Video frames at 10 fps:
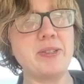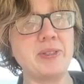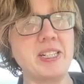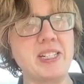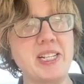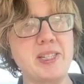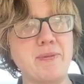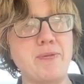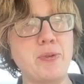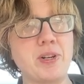it only contains a
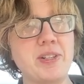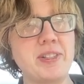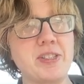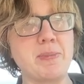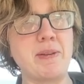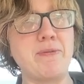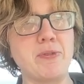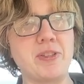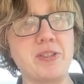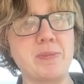4. There's my
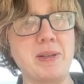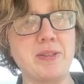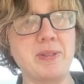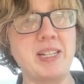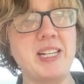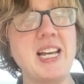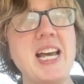4, there's my 3.